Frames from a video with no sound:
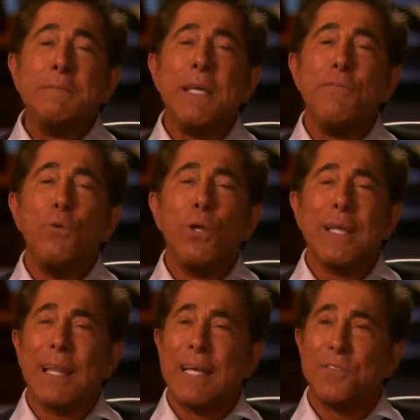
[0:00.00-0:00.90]
If you look
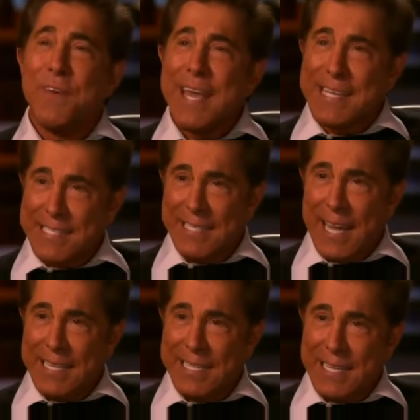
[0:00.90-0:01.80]
at Las Vegas in
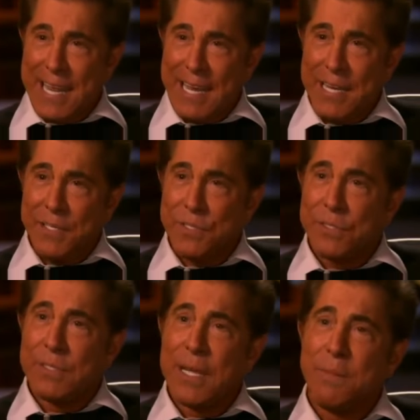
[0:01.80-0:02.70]
1980s,
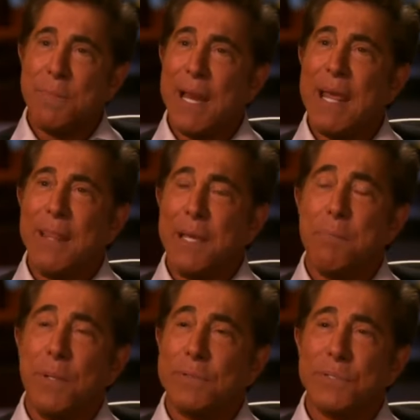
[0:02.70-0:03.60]
there hadn't been anything
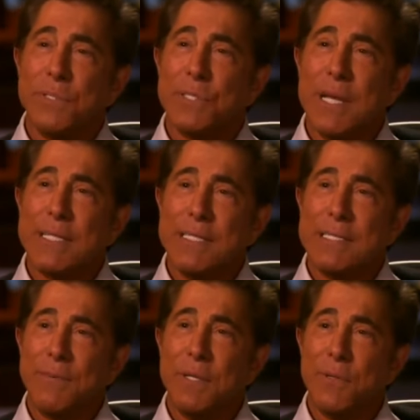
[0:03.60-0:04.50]
built since
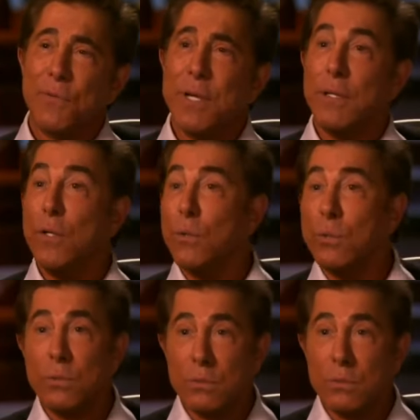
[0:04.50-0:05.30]
1973 new.